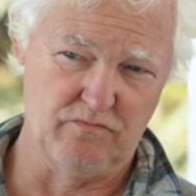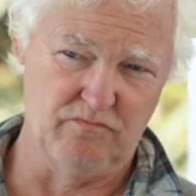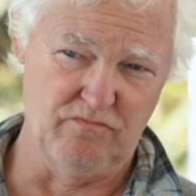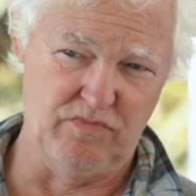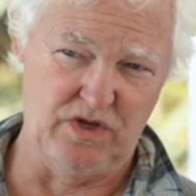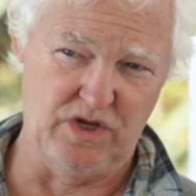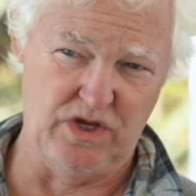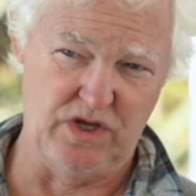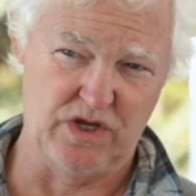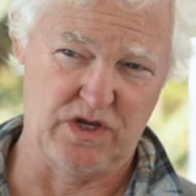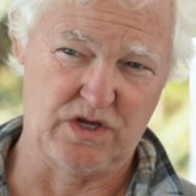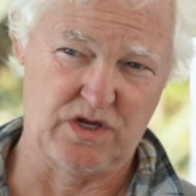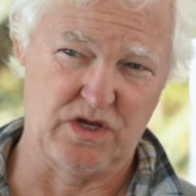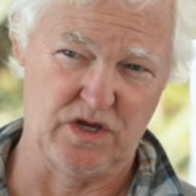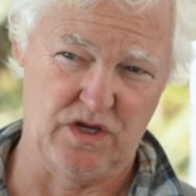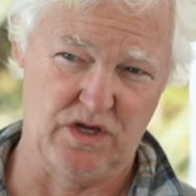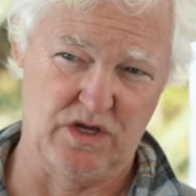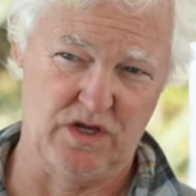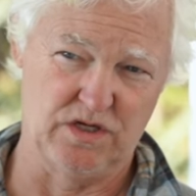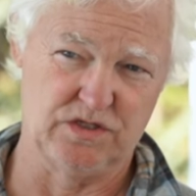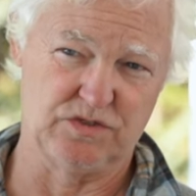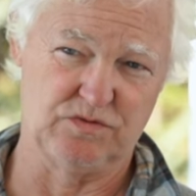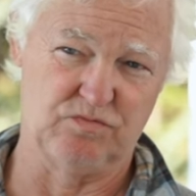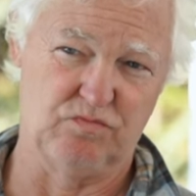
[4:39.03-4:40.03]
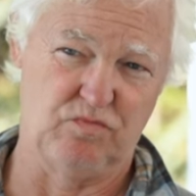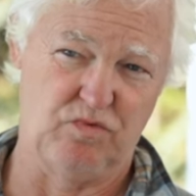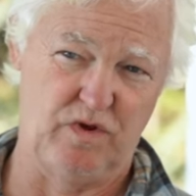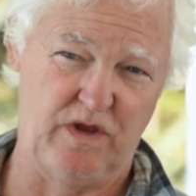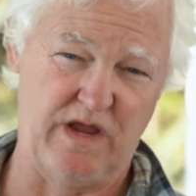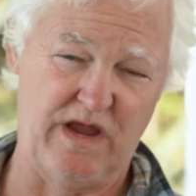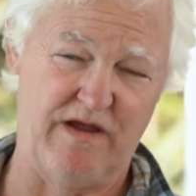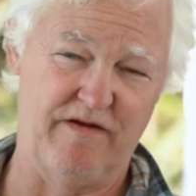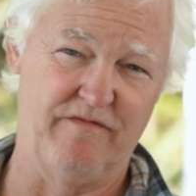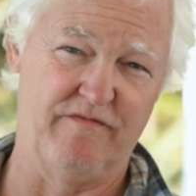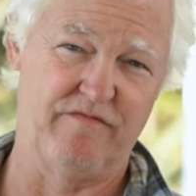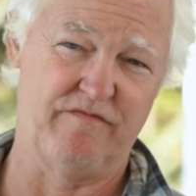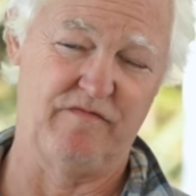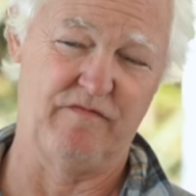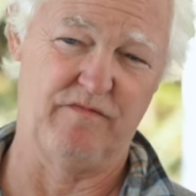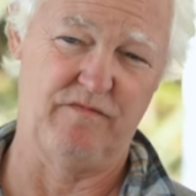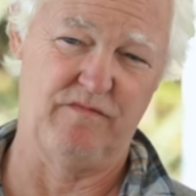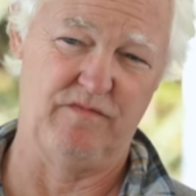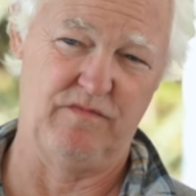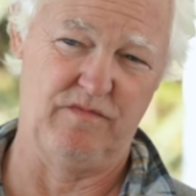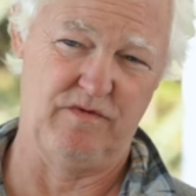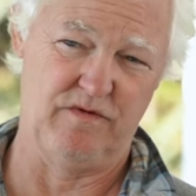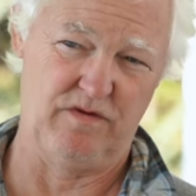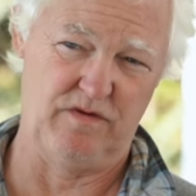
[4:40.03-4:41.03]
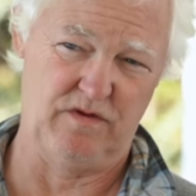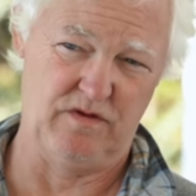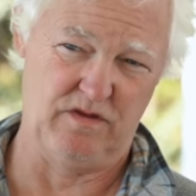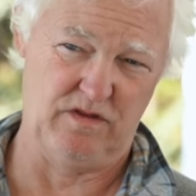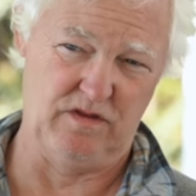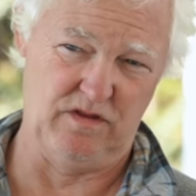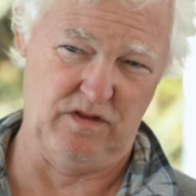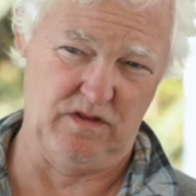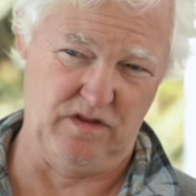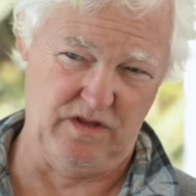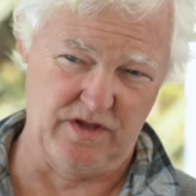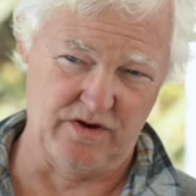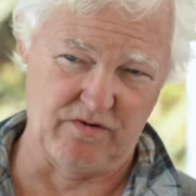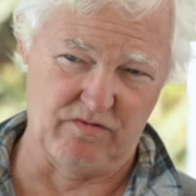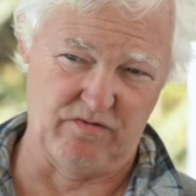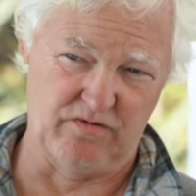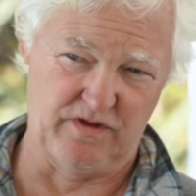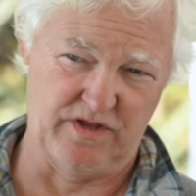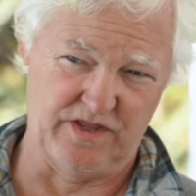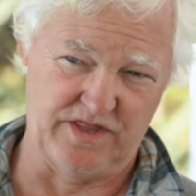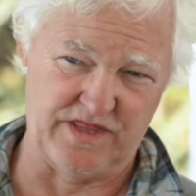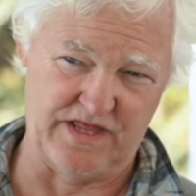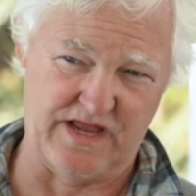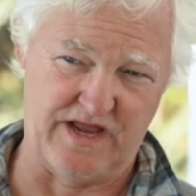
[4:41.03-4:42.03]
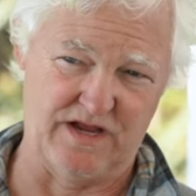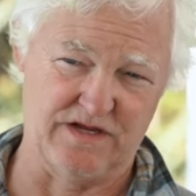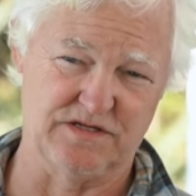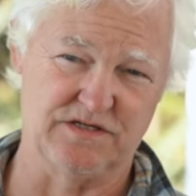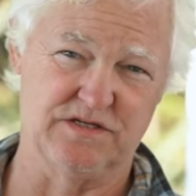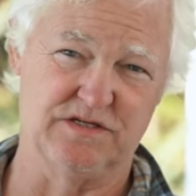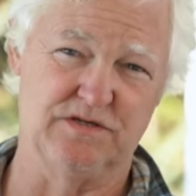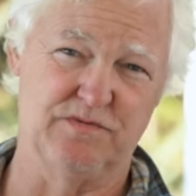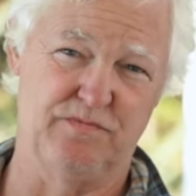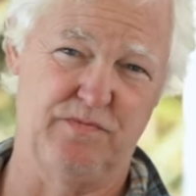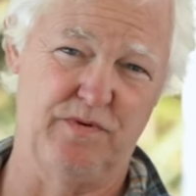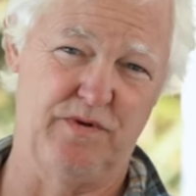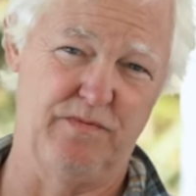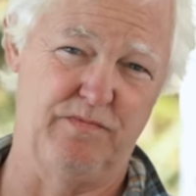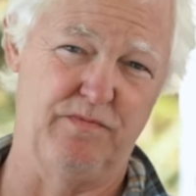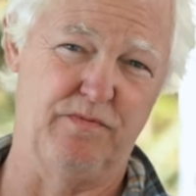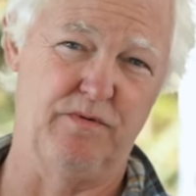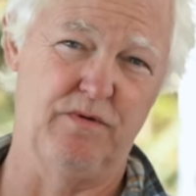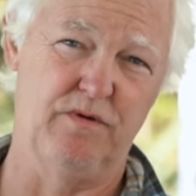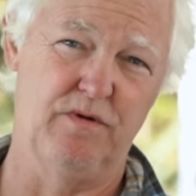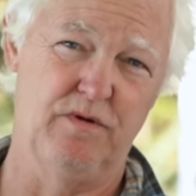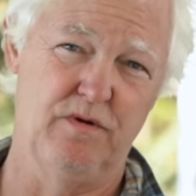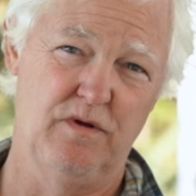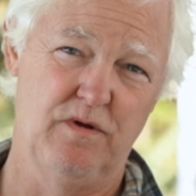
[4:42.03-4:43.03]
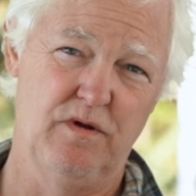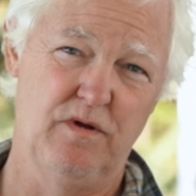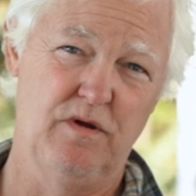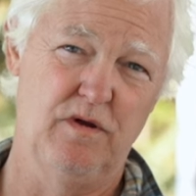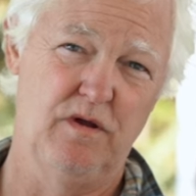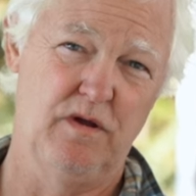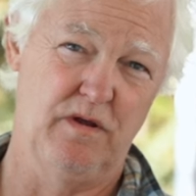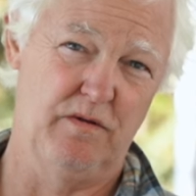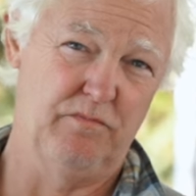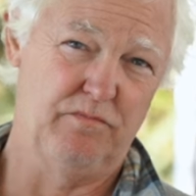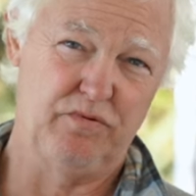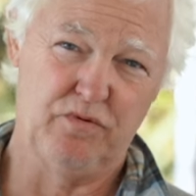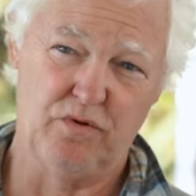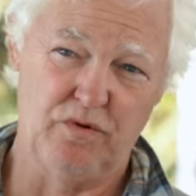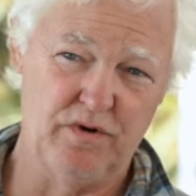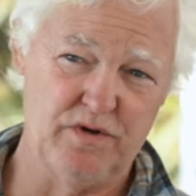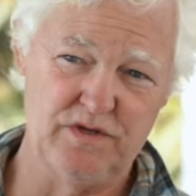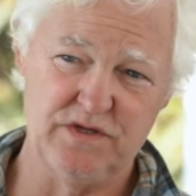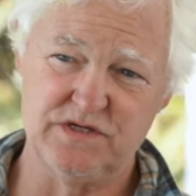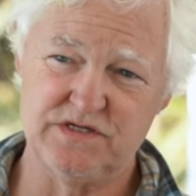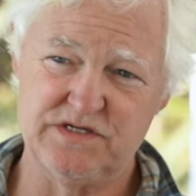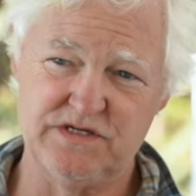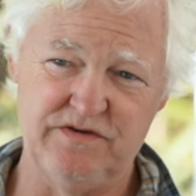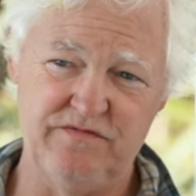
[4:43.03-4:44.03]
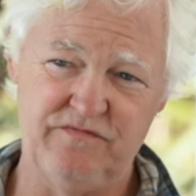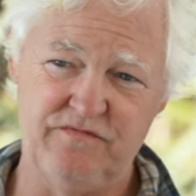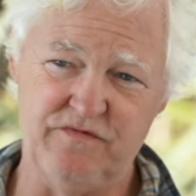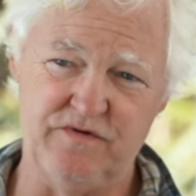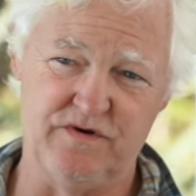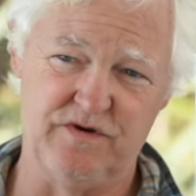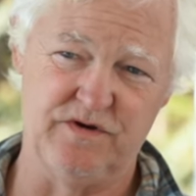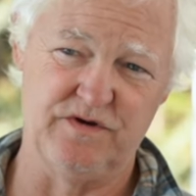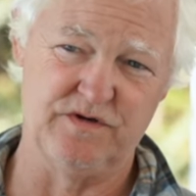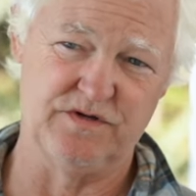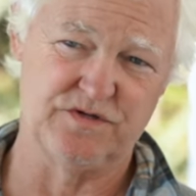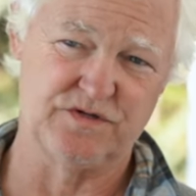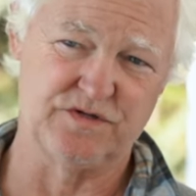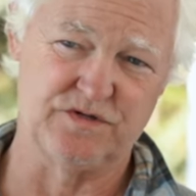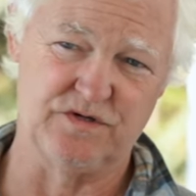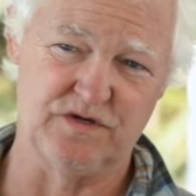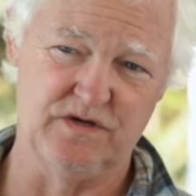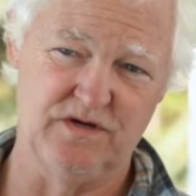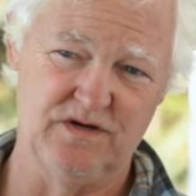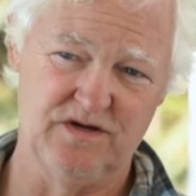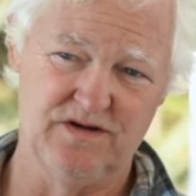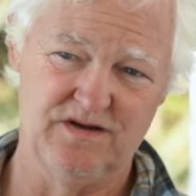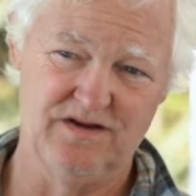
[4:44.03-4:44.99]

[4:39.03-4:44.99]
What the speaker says: because we have literally thousands of people employed in the seafood industry.